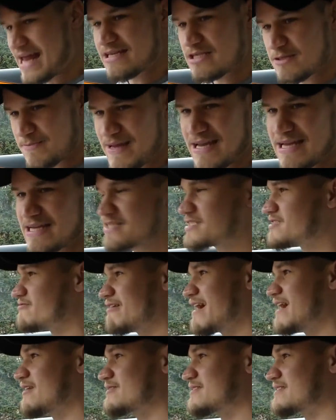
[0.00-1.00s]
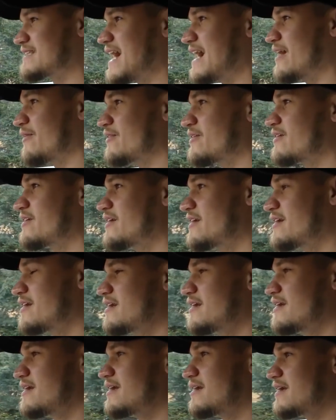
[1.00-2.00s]
speaker surround sound,
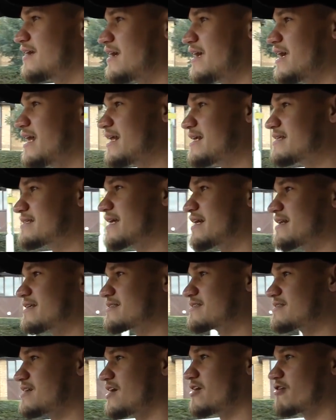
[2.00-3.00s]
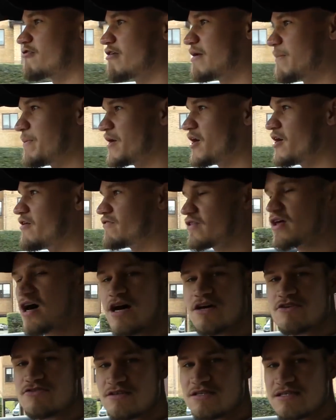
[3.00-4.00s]
it is going to start creeping over the
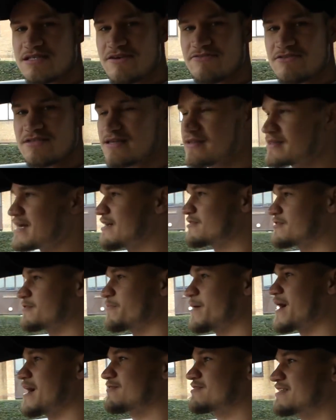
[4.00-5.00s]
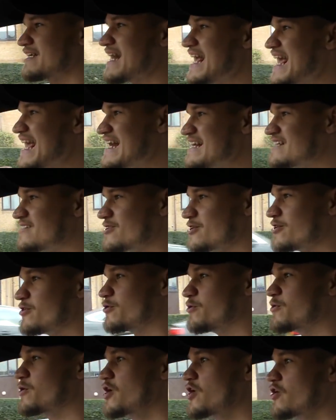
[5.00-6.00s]
£170,000 and
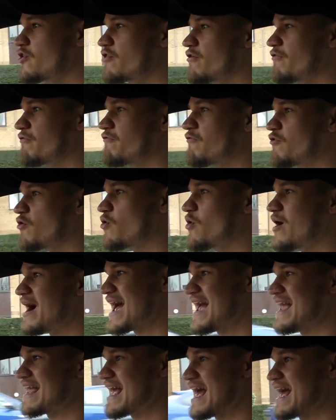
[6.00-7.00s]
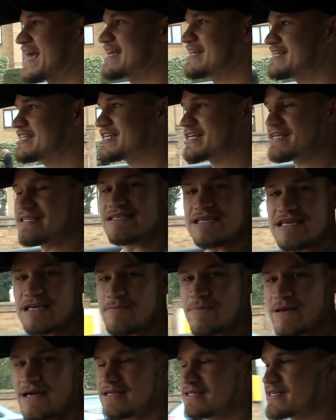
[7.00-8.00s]
into the 488
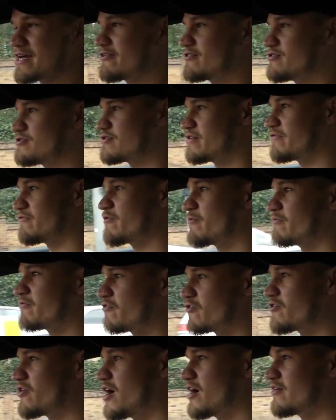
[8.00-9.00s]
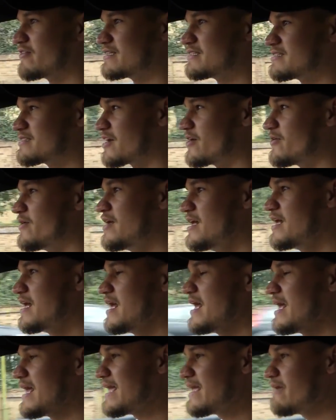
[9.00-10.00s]
GTB territory from Ferrari. So
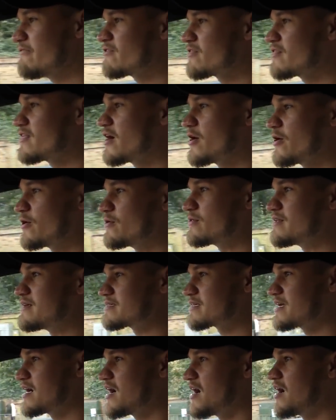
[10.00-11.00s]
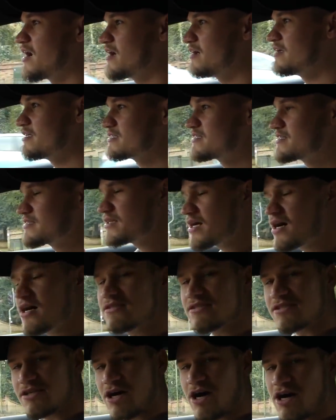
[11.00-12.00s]
even though this car starts at